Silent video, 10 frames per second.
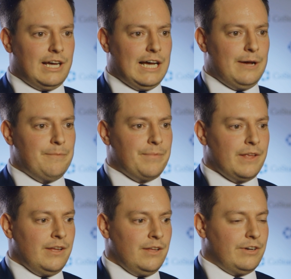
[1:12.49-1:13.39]
Um,
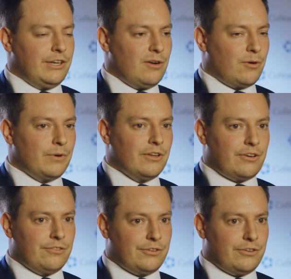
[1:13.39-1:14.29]
they know what we're
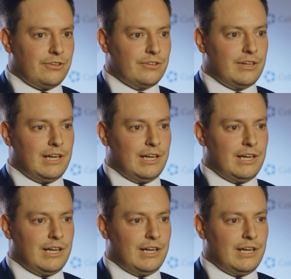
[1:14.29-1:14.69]
looking for,